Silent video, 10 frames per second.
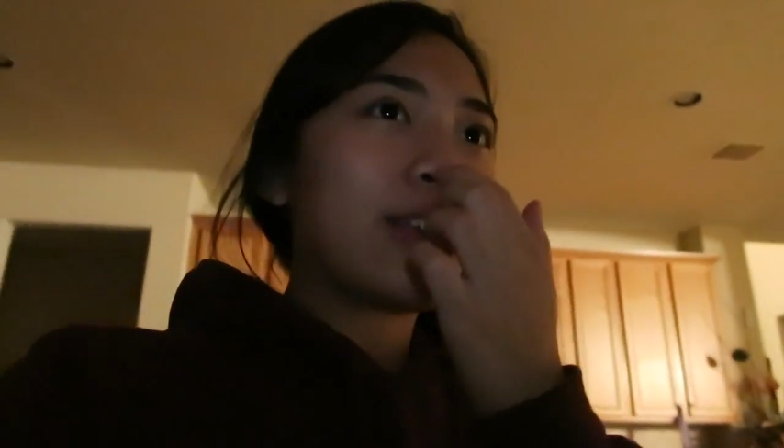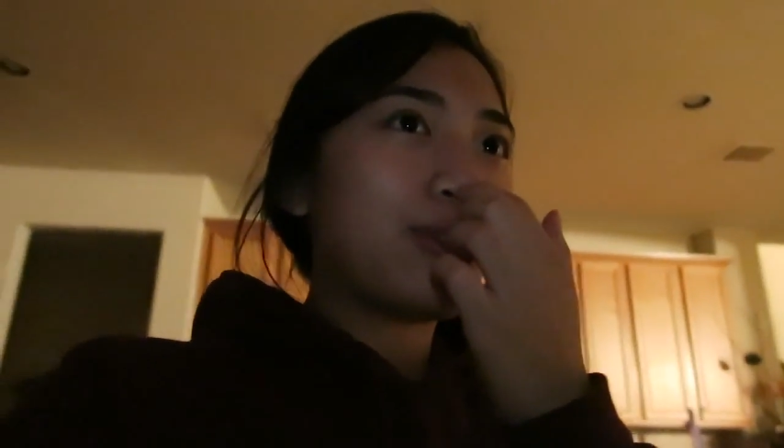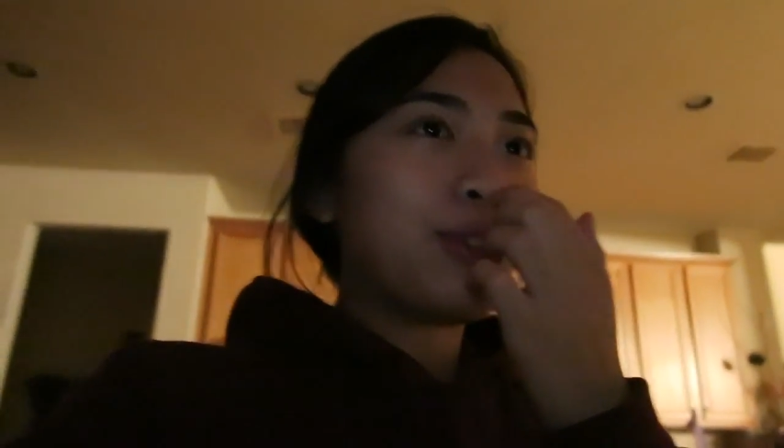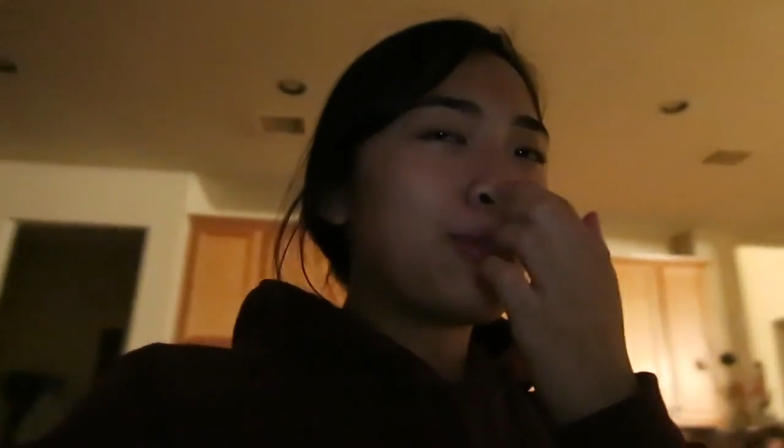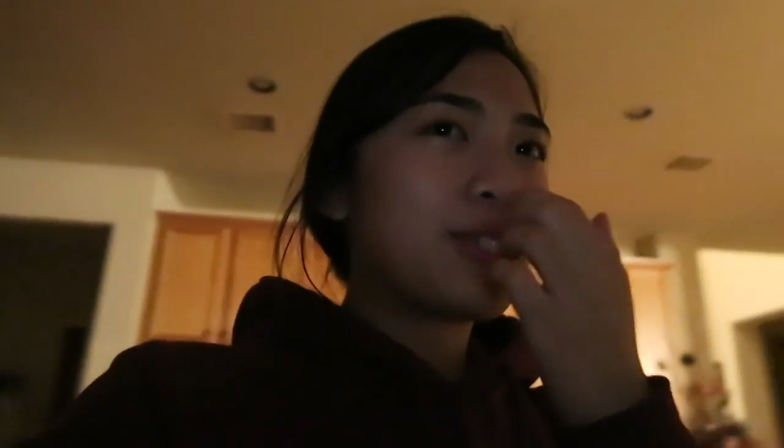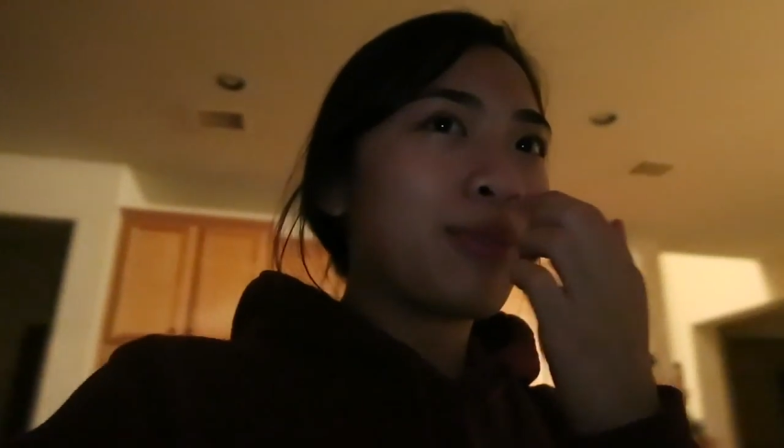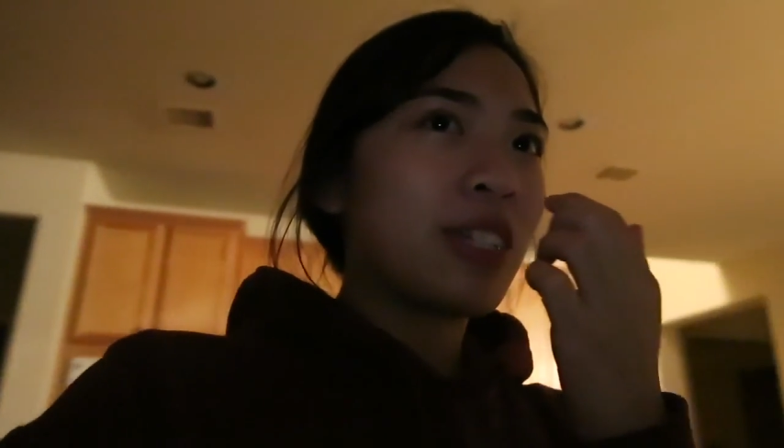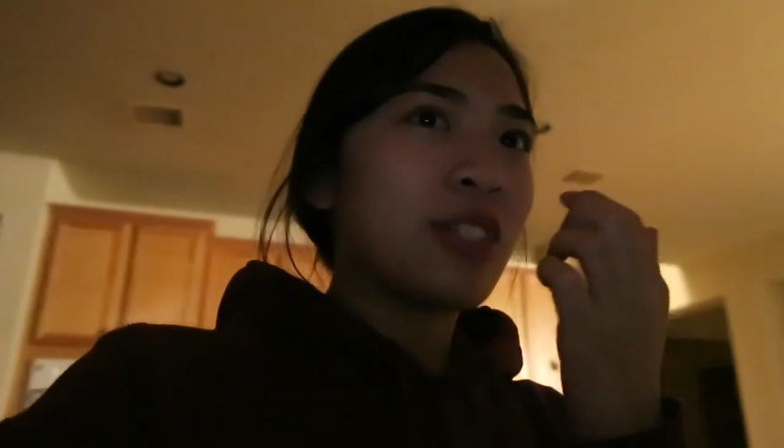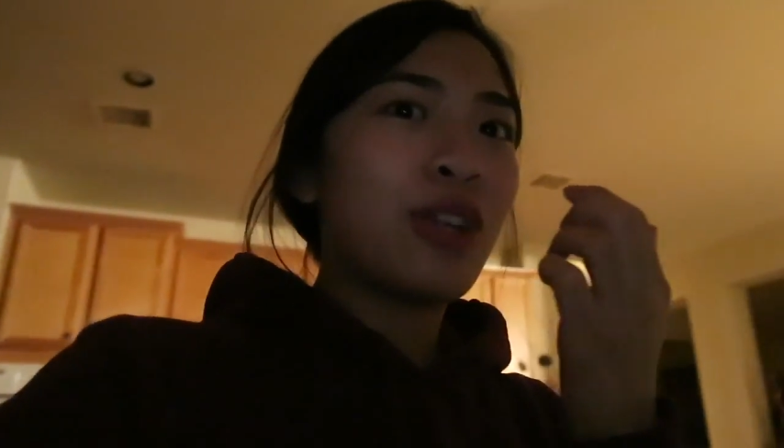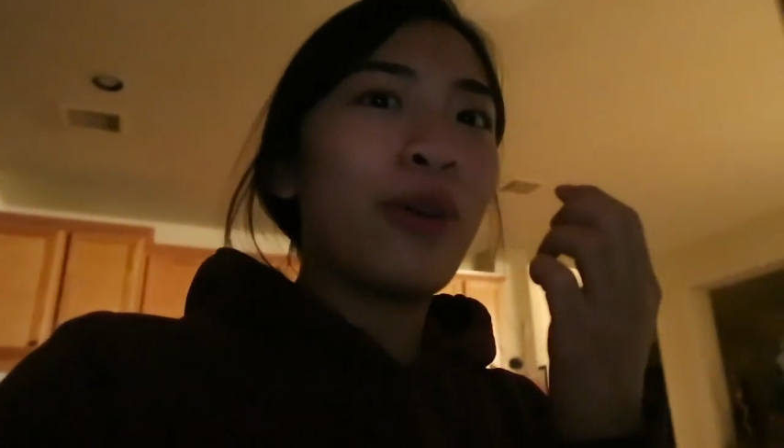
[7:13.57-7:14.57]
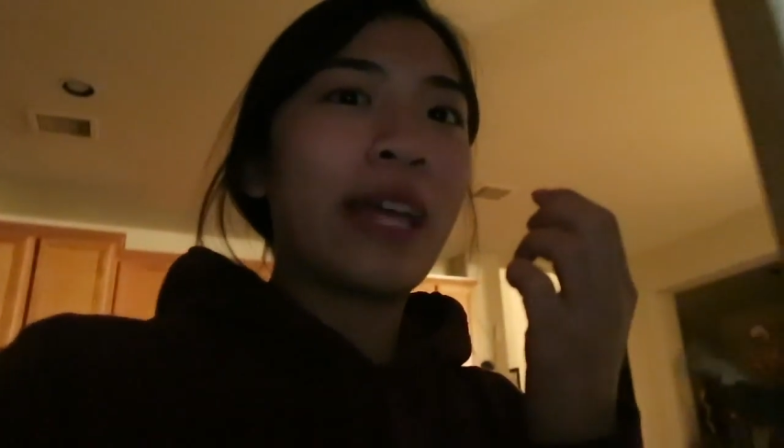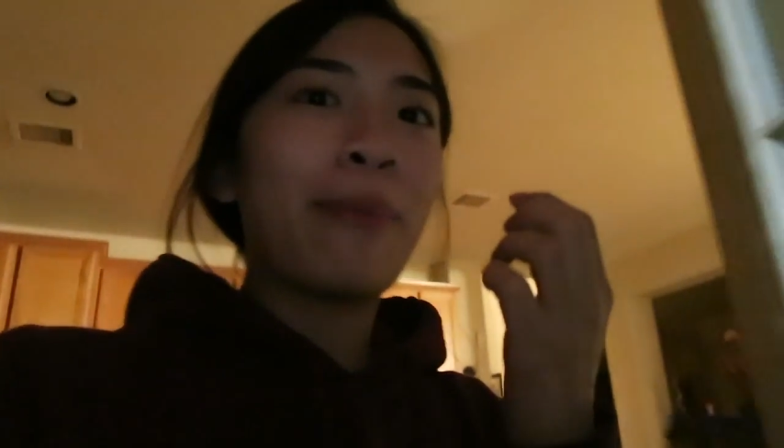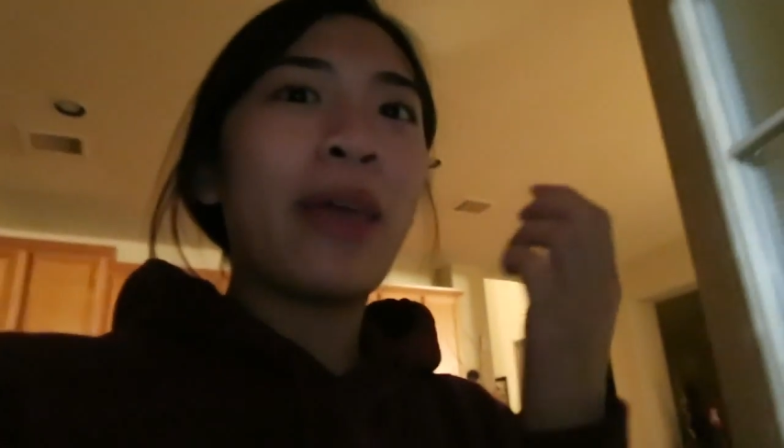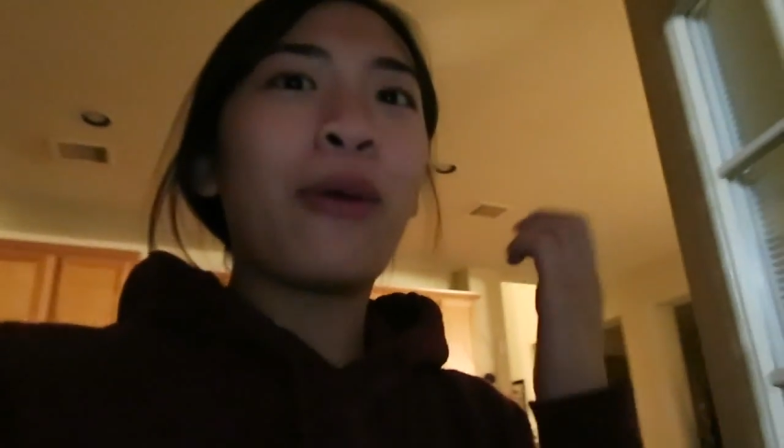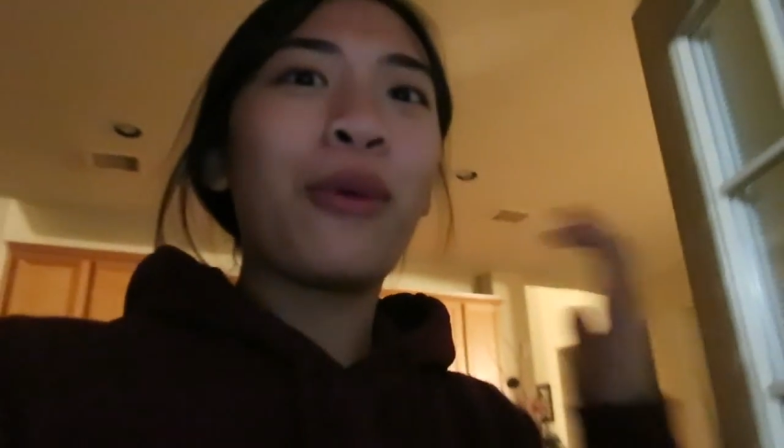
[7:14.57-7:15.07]
like in Houston where it's snowing.
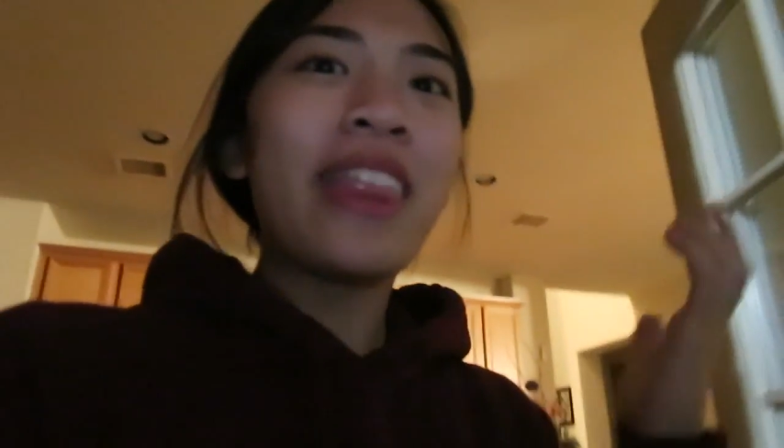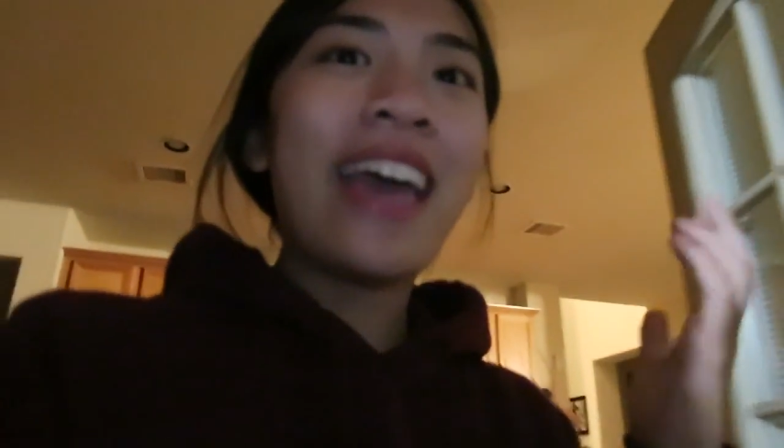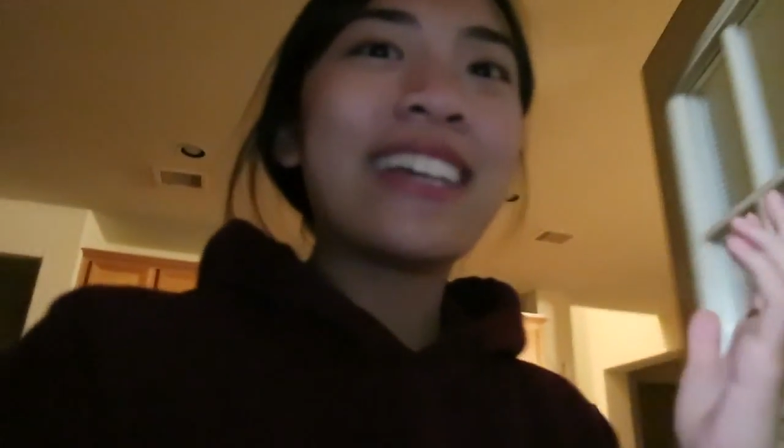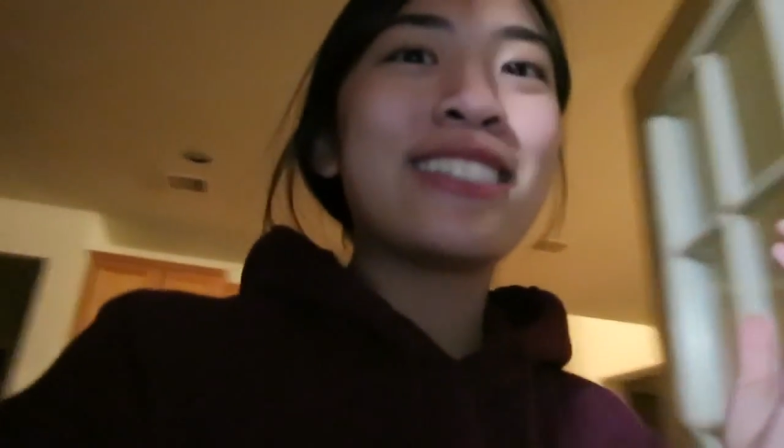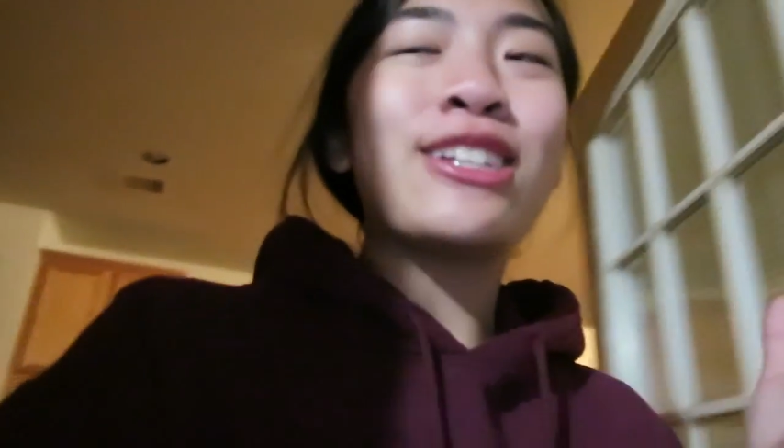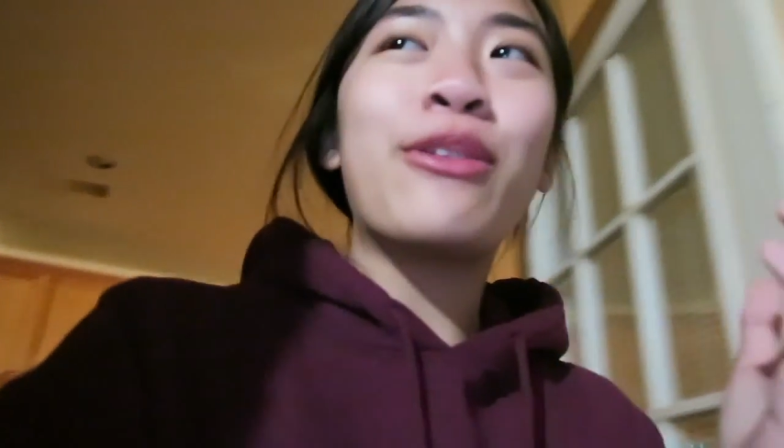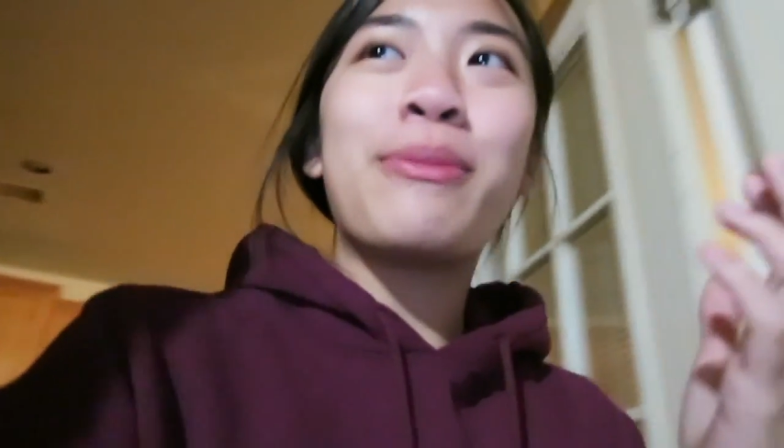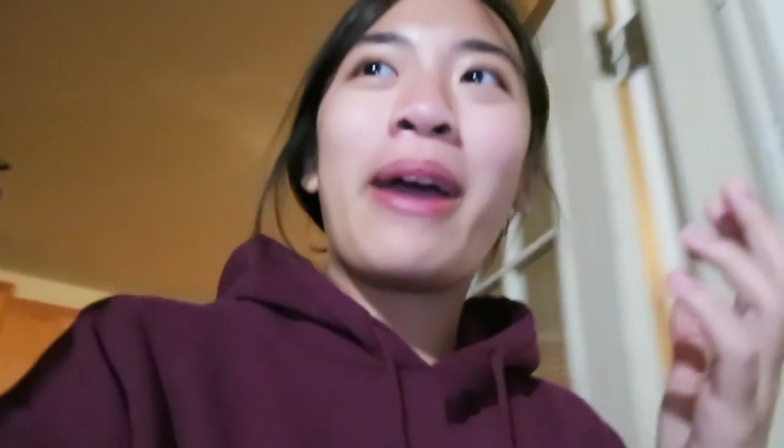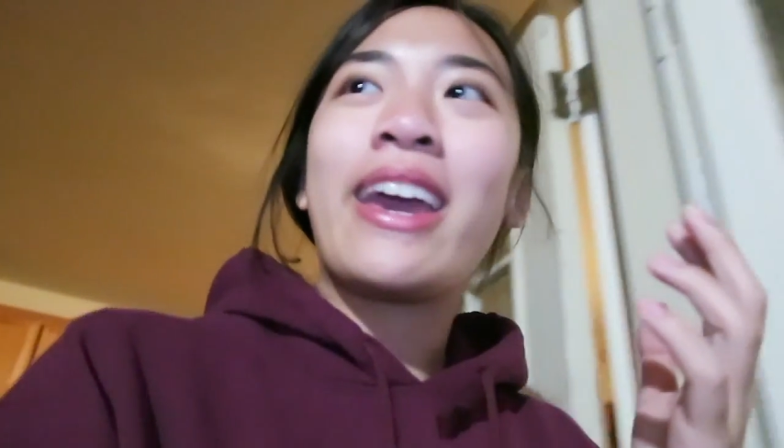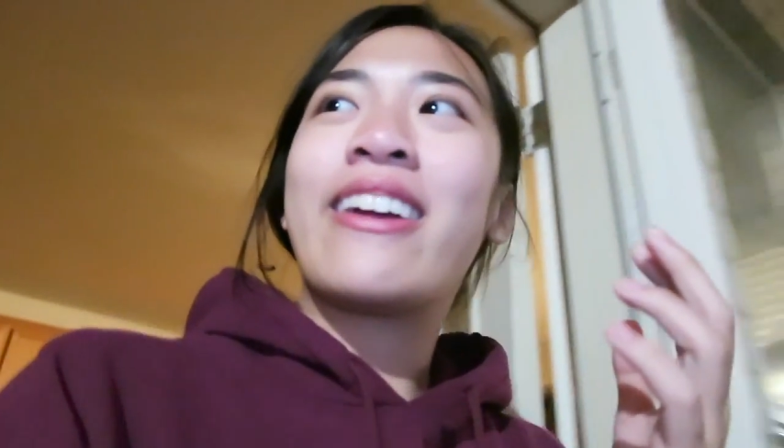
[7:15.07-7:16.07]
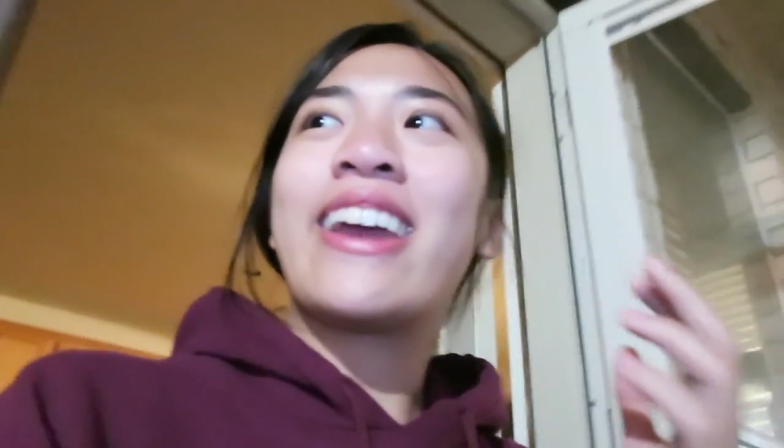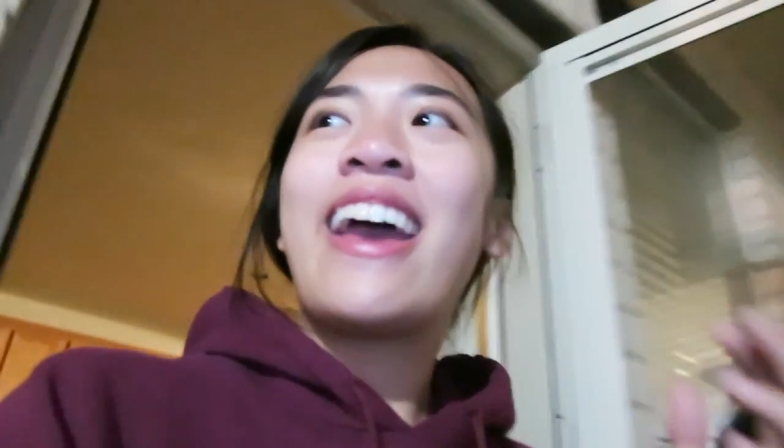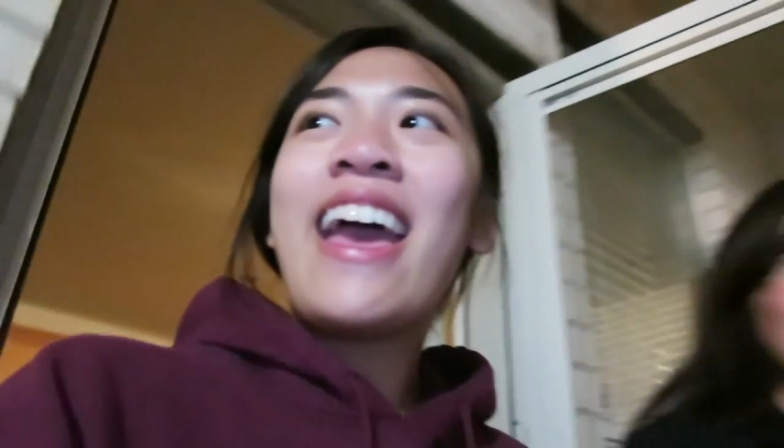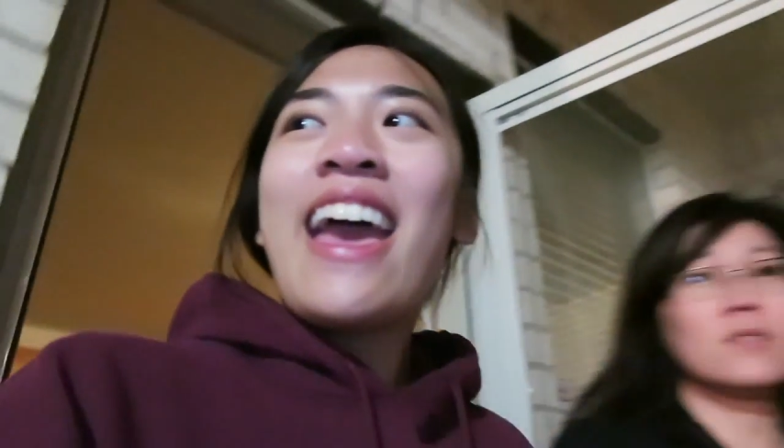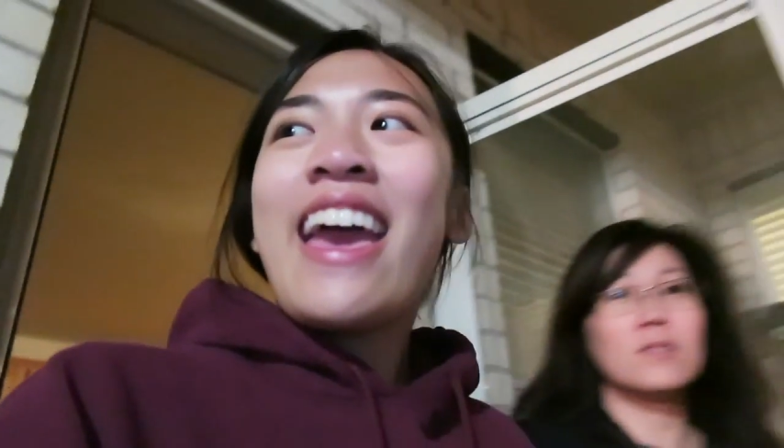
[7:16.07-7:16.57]
I'm like, where the heck is snow in my area?